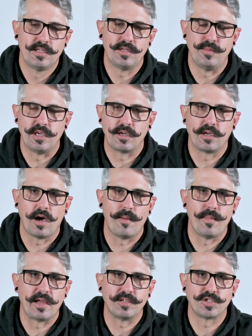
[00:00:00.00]
to be
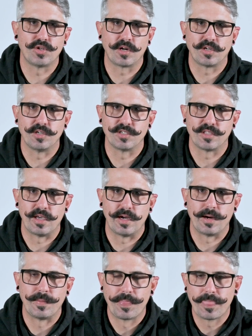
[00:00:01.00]
combat instructors
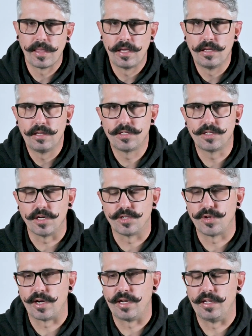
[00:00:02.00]
there, start
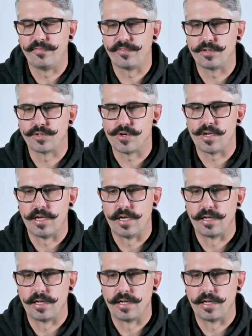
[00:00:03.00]
training infantry.